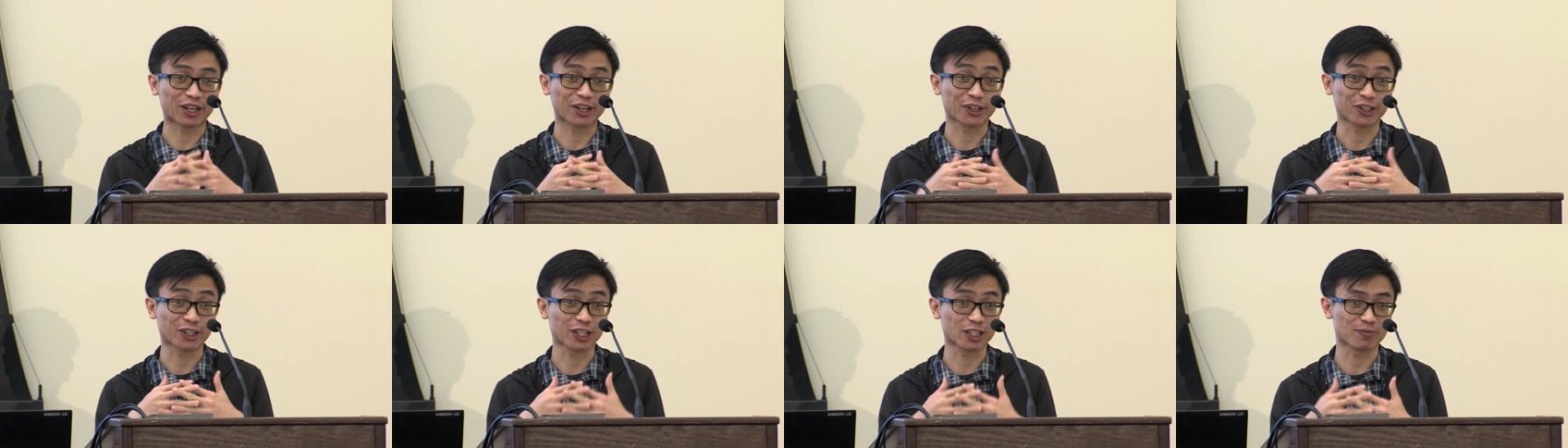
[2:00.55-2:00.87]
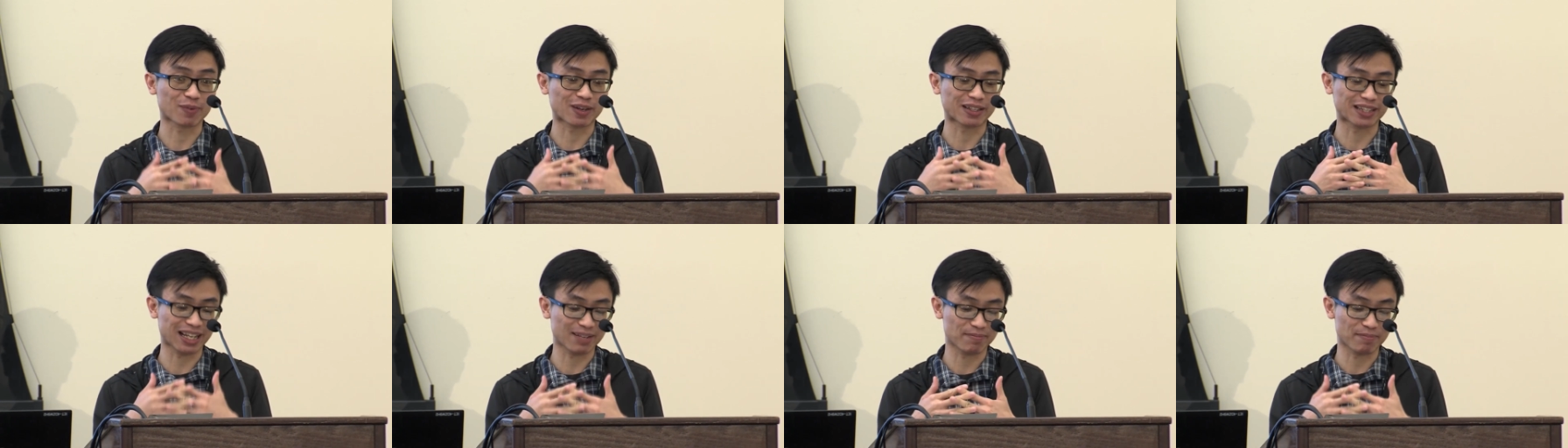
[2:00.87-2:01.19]
heard
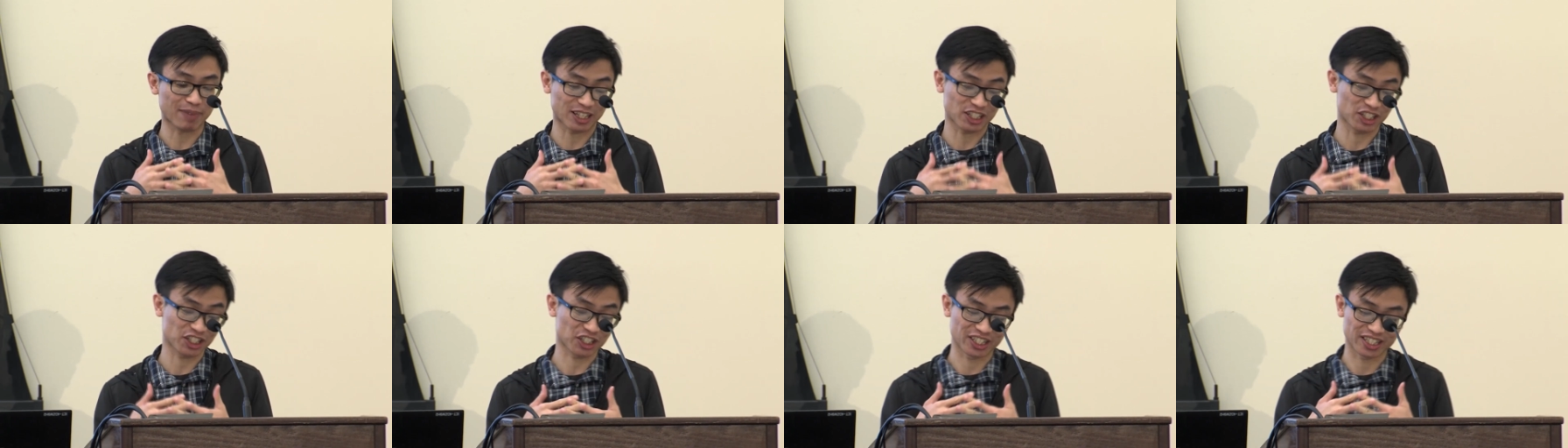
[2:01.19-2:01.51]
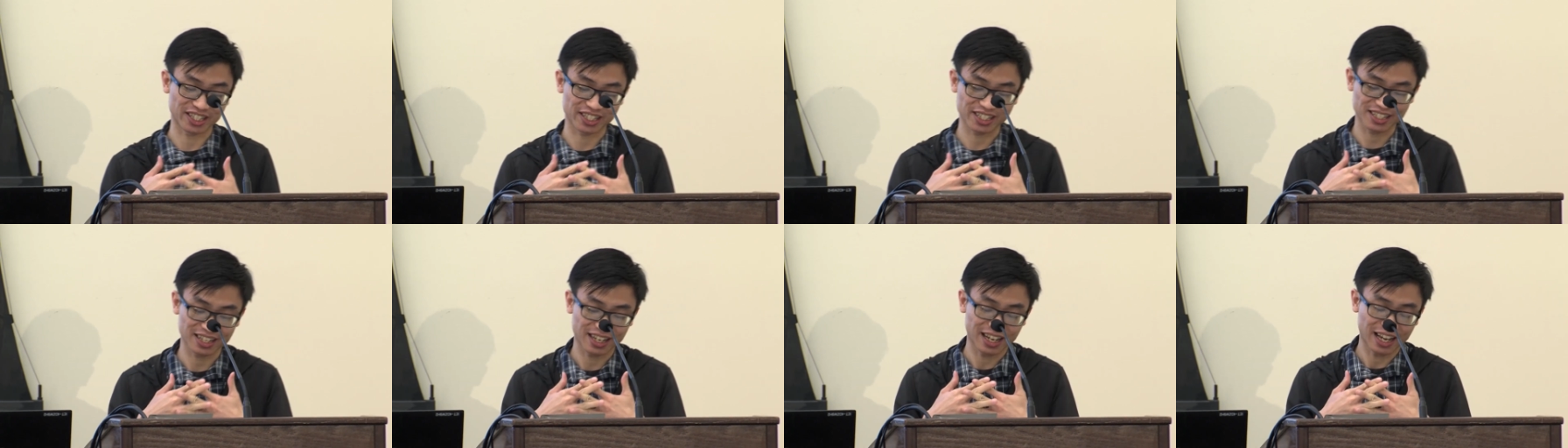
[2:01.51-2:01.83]
my name
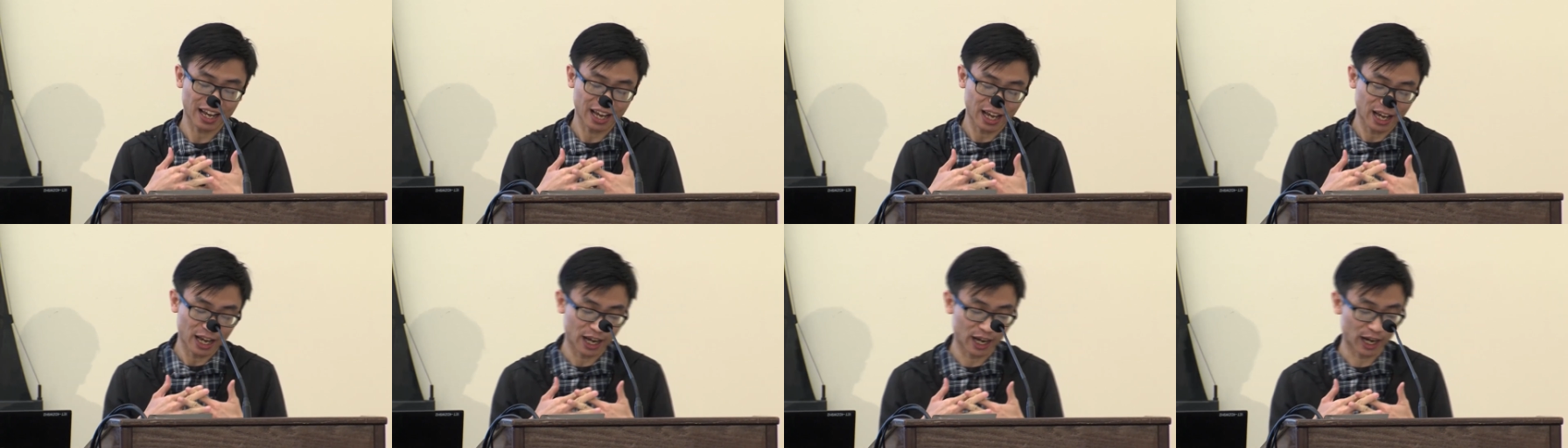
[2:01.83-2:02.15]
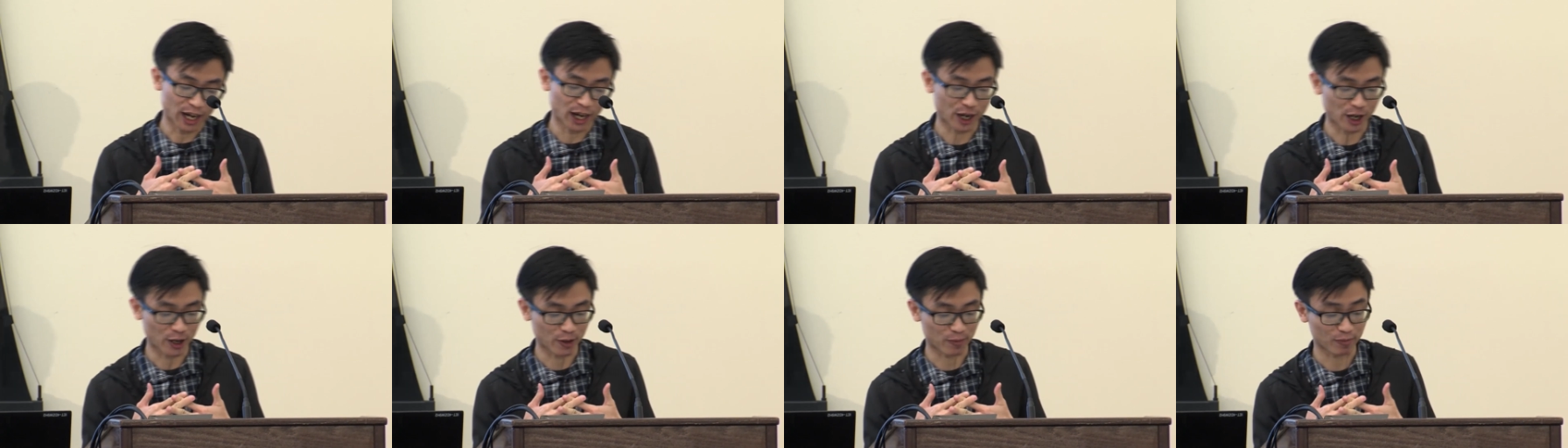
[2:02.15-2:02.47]
mentioned.
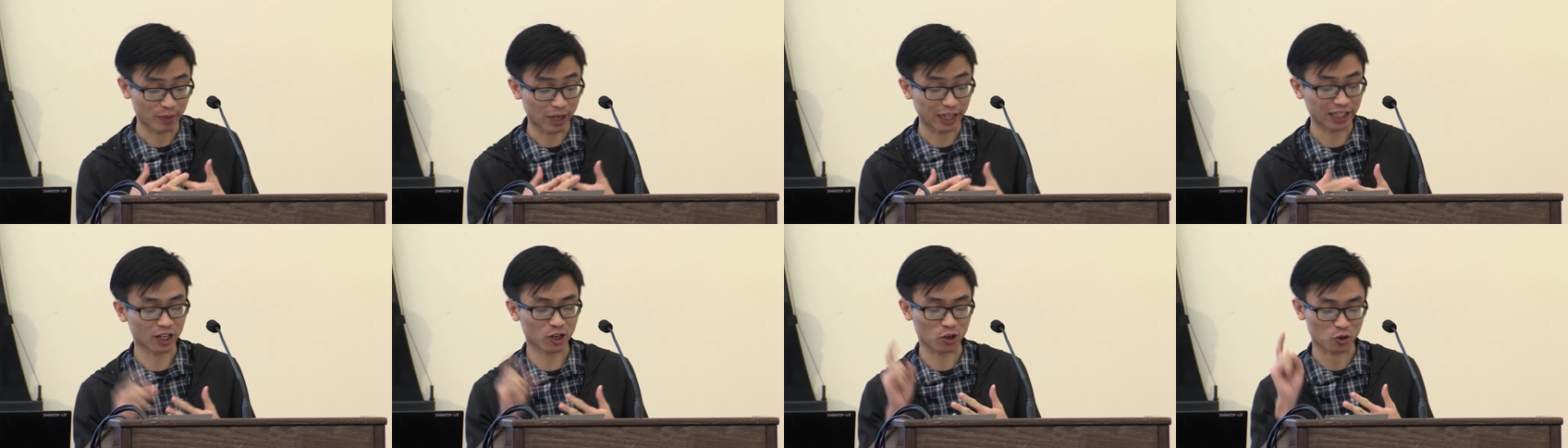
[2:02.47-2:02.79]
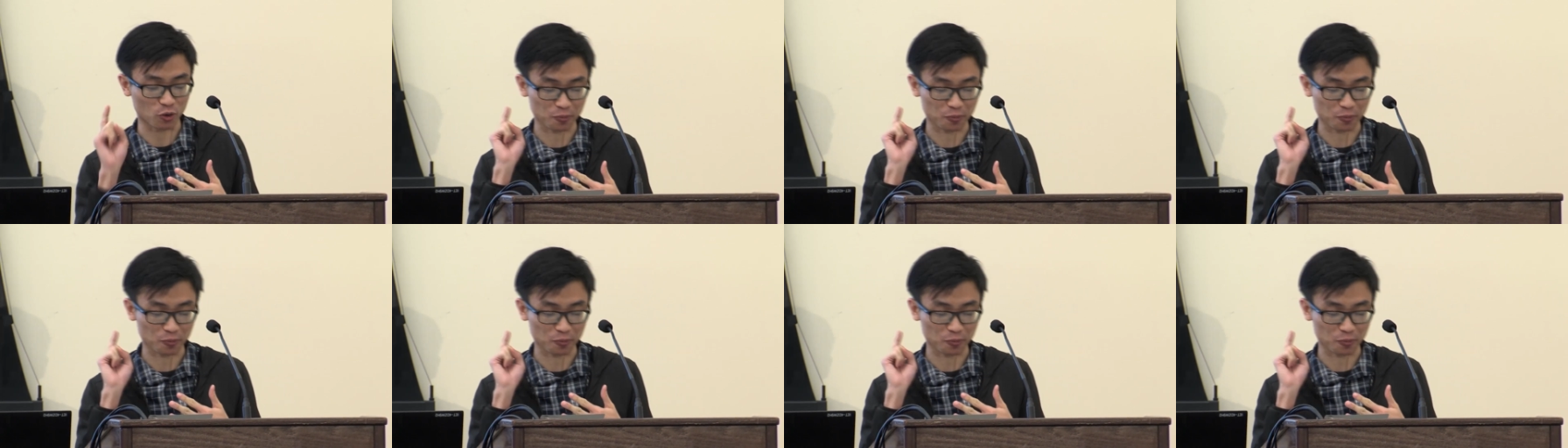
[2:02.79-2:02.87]
Um, I know